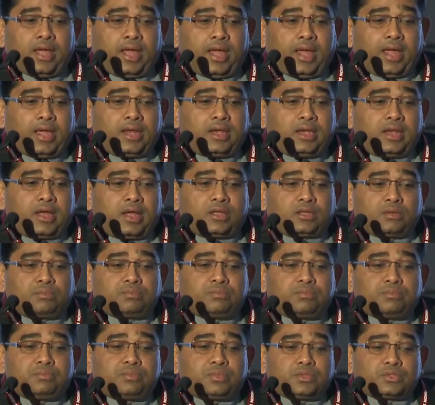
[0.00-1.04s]
And
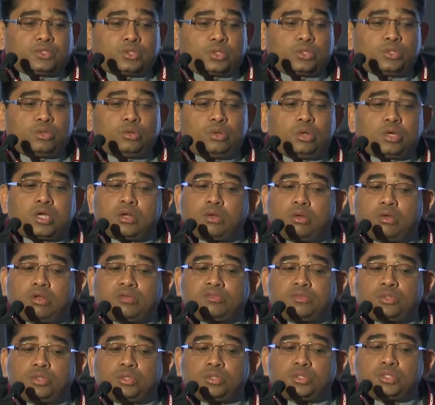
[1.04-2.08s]
so you look at all
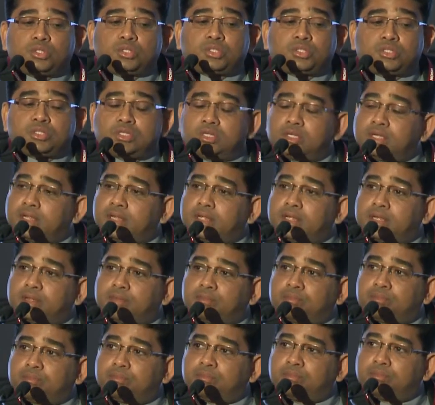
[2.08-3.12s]
of those
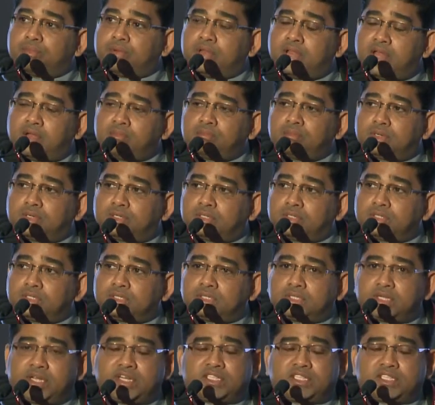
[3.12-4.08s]
numbers,